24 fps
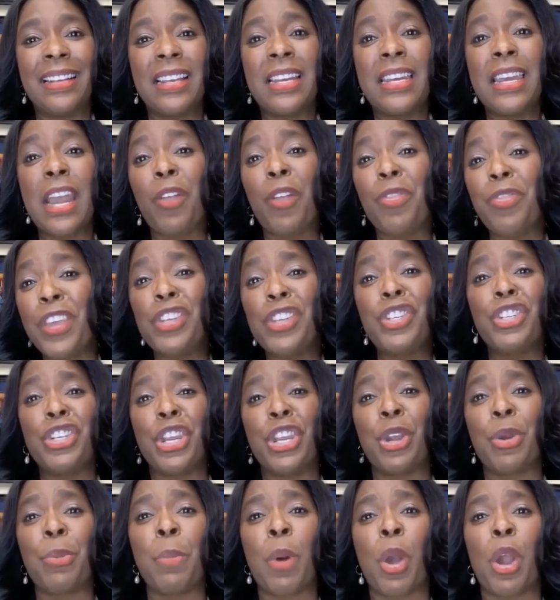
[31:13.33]
Now, this
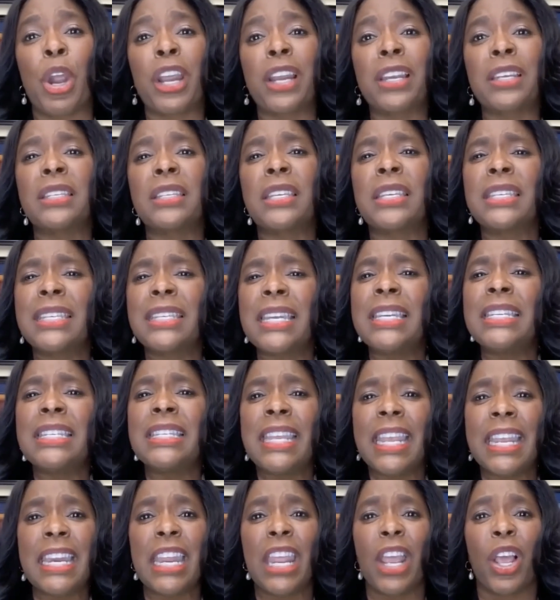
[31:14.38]
year marks the
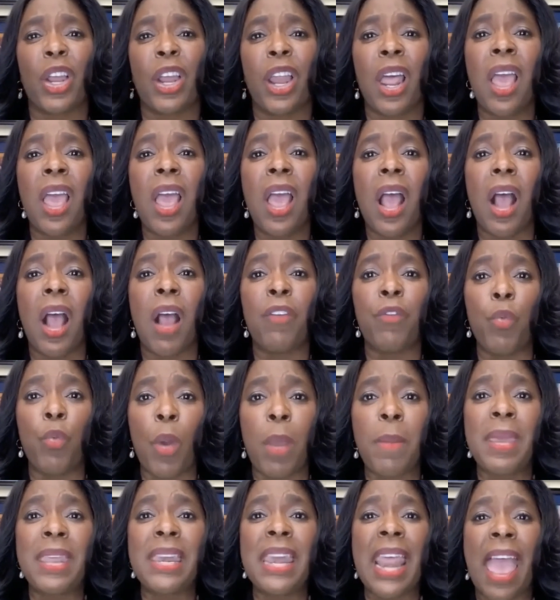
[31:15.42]
centennial of
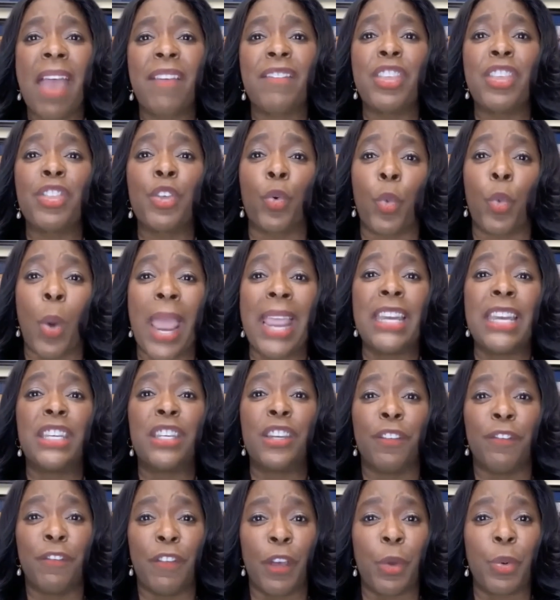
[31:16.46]
women having the right
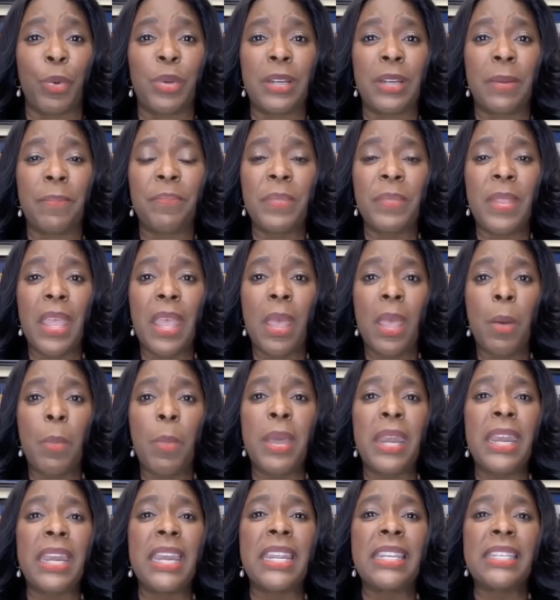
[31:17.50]
to vote,
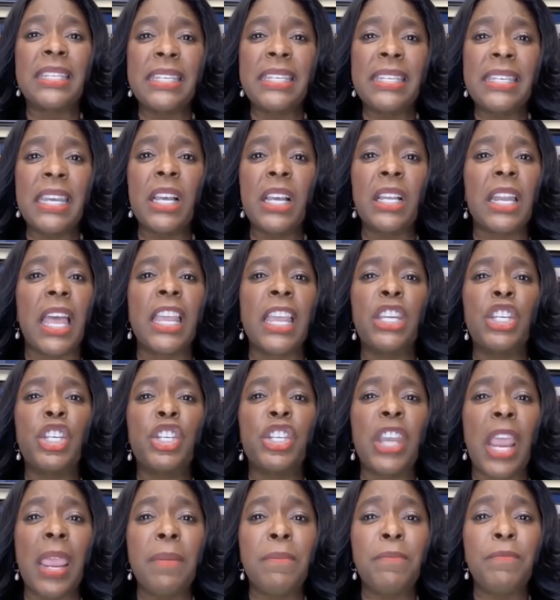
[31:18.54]
but it is still a
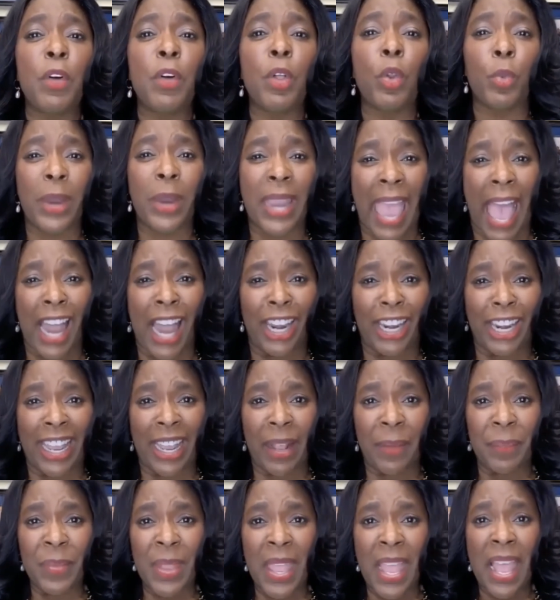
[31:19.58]
shameful
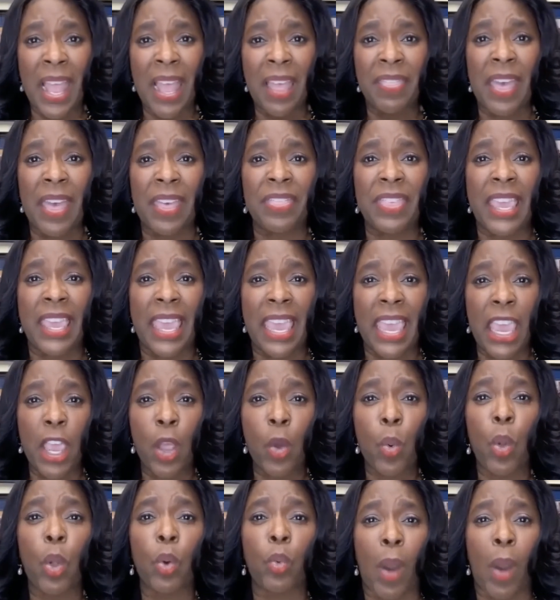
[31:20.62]
reality that the
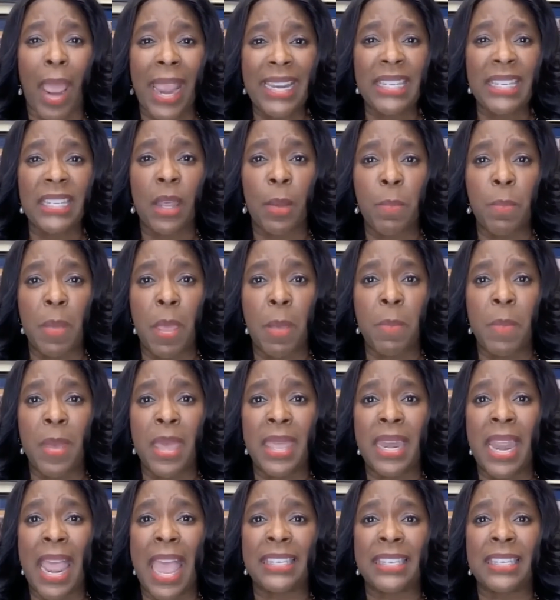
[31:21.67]
Equal Rights
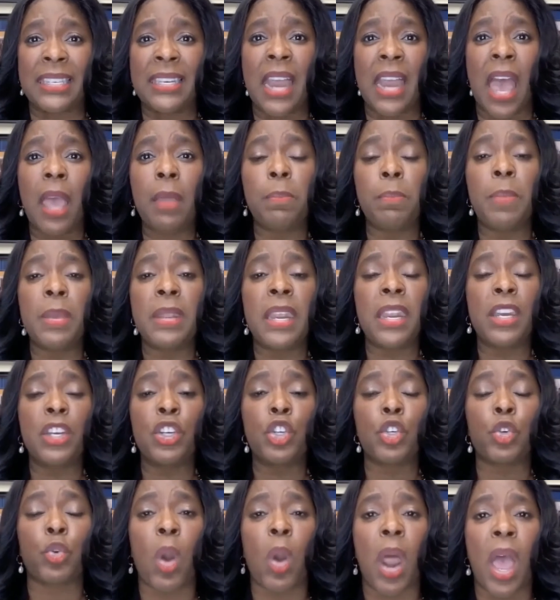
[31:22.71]
Amendment has not been
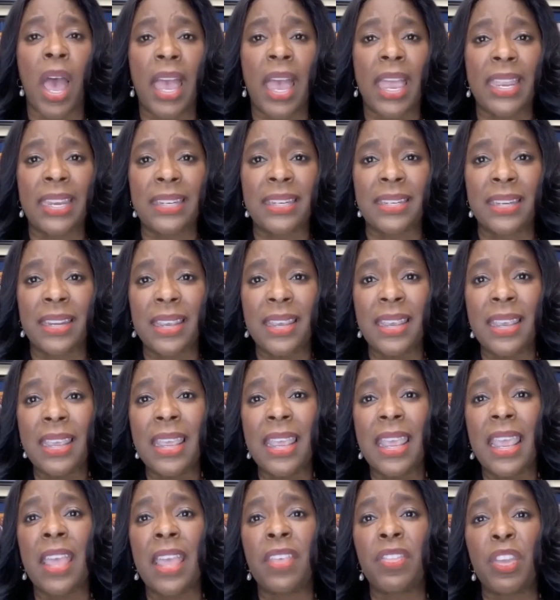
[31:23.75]
enshrined
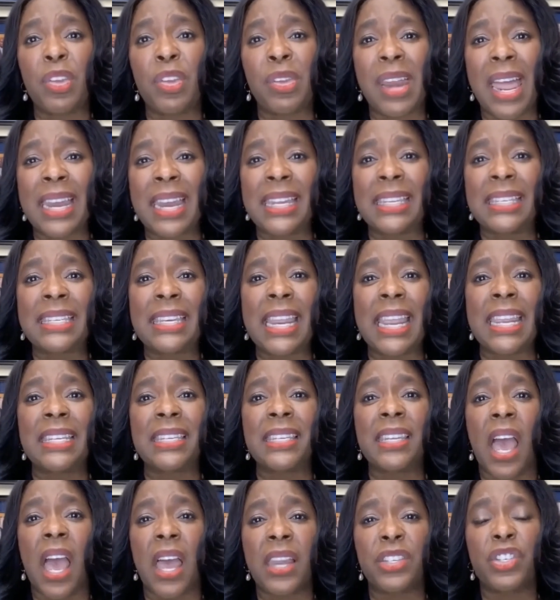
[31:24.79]
in the United
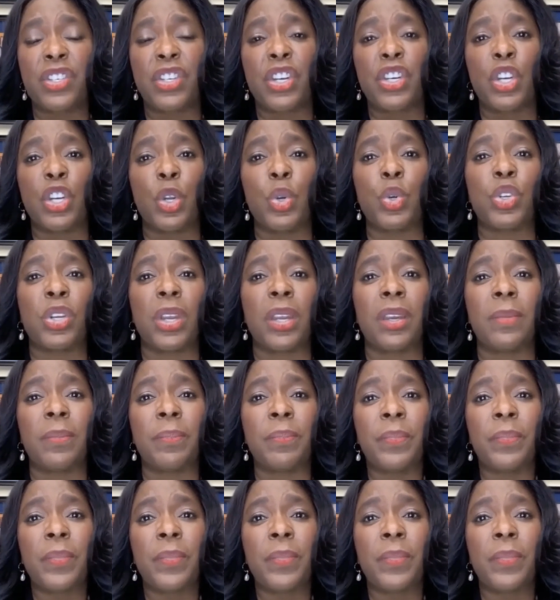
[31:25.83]
States Constitution.